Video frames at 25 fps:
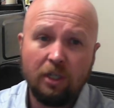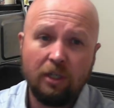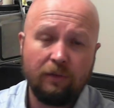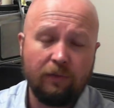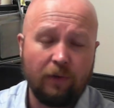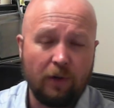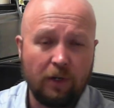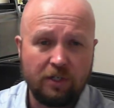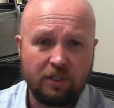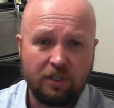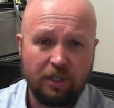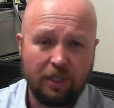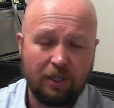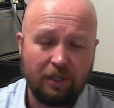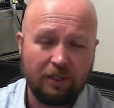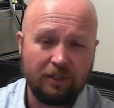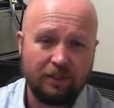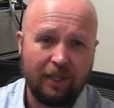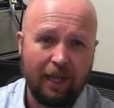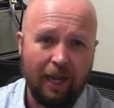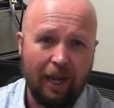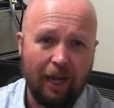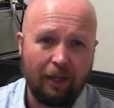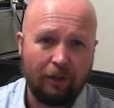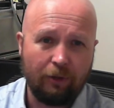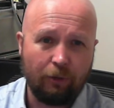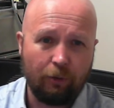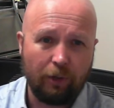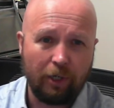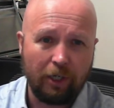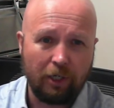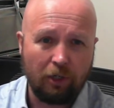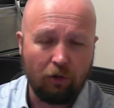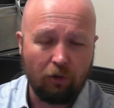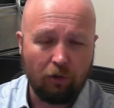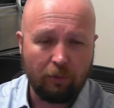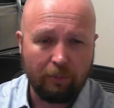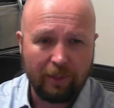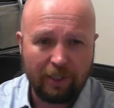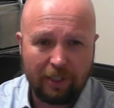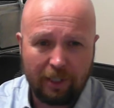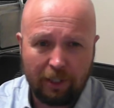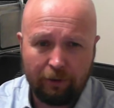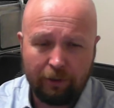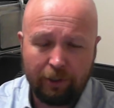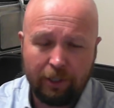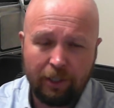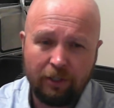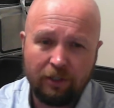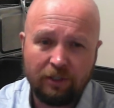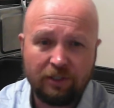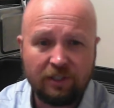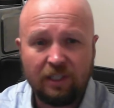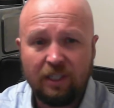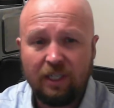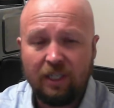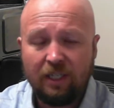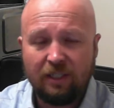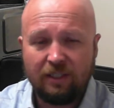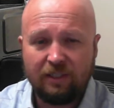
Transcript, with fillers: First is gathering your materials.